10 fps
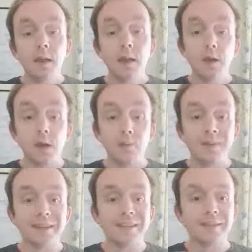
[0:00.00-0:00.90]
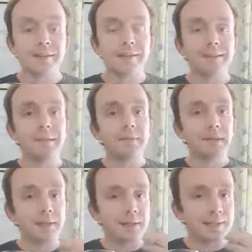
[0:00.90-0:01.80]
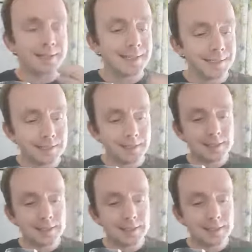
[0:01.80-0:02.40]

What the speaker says: in there. It's giving it that acidity.